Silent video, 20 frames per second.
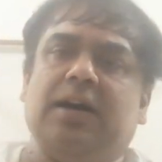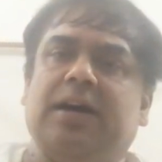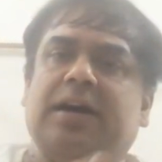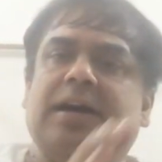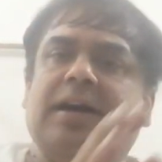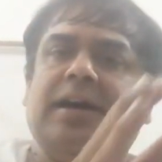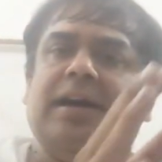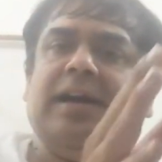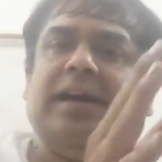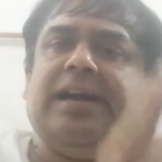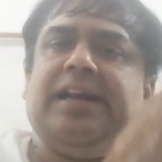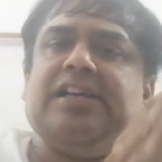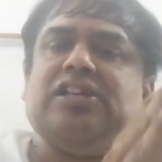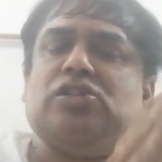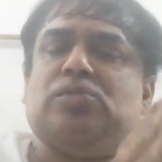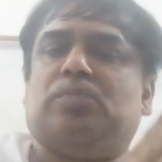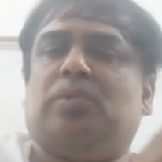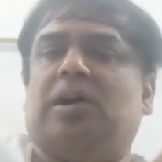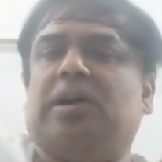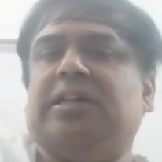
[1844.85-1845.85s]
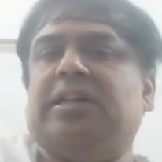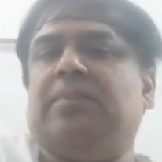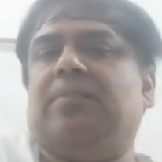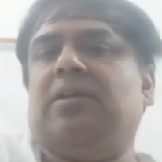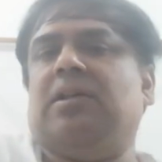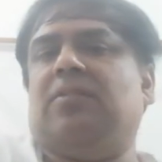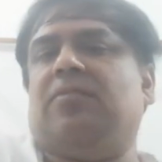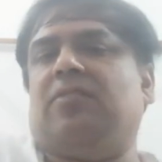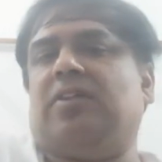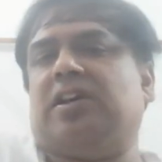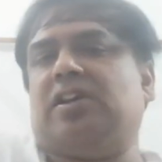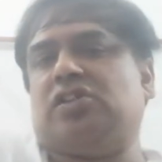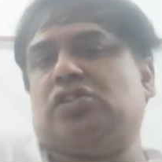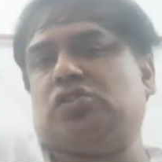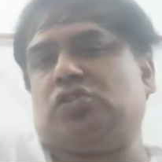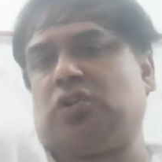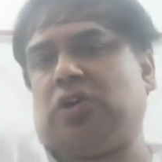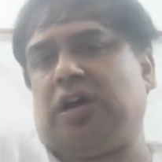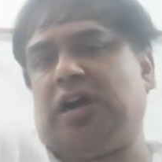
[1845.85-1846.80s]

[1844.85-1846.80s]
it is possible for us to